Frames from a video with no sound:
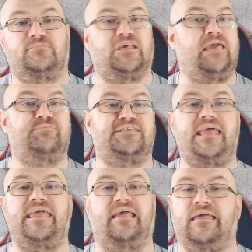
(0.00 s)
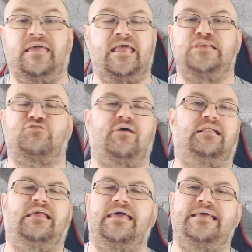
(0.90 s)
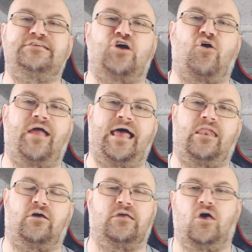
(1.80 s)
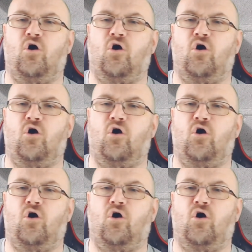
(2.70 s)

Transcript: to keep saying Israel is our ally.